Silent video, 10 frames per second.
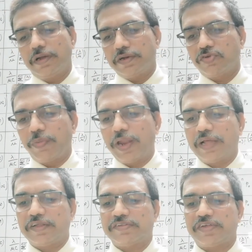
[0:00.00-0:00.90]
and so many
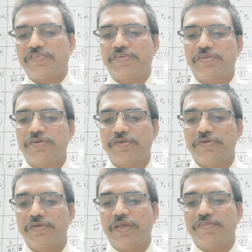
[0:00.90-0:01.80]
other such
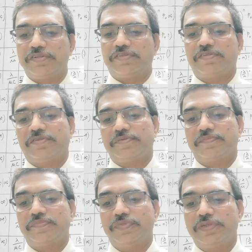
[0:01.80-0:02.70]
cases,
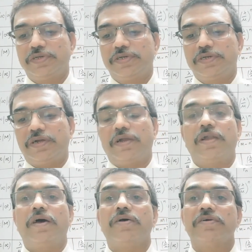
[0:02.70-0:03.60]
and
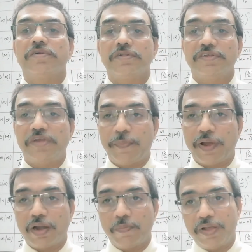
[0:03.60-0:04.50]
the
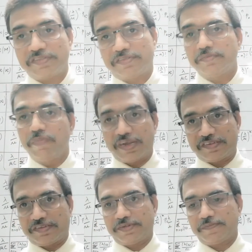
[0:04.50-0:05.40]
shipyard
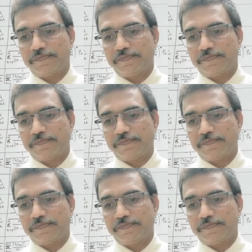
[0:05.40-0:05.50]
berths,